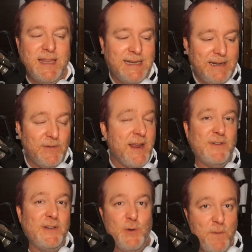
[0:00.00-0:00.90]
You didn't even have
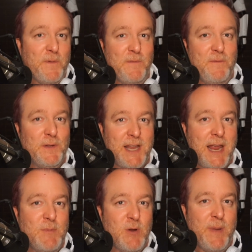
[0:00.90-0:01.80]
to do it for the full
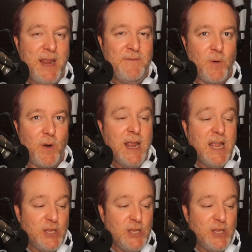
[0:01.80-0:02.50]
time you were paid for.